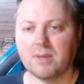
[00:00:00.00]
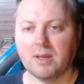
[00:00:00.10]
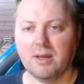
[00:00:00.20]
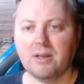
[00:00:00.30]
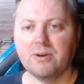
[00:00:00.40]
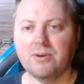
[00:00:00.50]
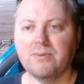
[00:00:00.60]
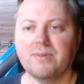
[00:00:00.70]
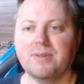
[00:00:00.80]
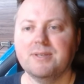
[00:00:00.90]
Hello,
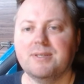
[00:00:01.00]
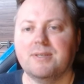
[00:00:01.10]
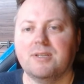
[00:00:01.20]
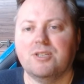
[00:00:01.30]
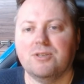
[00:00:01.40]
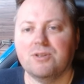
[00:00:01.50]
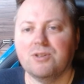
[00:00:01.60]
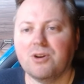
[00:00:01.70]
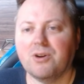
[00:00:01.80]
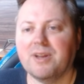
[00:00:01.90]
this is a
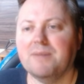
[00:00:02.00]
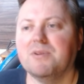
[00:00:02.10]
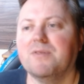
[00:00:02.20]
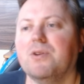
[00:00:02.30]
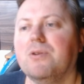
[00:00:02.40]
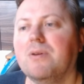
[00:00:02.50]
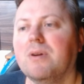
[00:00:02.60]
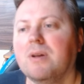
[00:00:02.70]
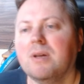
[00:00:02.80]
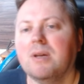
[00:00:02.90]
Chessodoro game review.
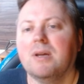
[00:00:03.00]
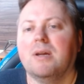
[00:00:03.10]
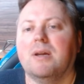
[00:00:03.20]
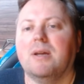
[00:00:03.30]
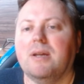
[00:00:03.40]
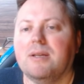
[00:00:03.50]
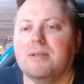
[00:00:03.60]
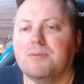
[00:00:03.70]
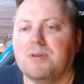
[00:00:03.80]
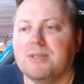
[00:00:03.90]

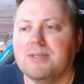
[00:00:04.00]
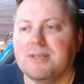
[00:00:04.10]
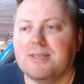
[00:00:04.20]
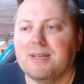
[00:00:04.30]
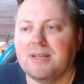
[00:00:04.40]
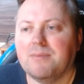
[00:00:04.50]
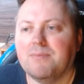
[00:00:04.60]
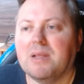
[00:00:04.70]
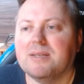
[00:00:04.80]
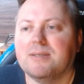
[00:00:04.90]
It was a
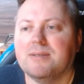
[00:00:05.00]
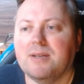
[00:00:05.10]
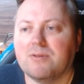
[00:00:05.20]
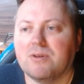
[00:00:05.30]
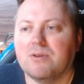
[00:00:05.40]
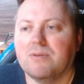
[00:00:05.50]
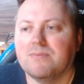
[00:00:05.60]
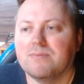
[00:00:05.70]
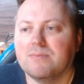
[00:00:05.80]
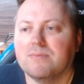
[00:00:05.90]
10+0
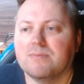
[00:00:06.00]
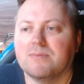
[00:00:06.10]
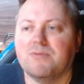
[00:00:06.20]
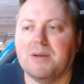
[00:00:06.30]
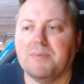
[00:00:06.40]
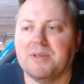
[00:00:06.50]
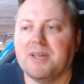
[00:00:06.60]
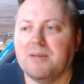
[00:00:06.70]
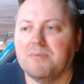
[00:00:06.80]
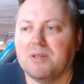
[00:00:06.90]
rapid
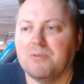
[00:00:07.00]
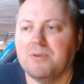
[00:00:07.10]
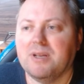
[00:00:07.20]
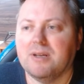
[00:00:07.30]
game between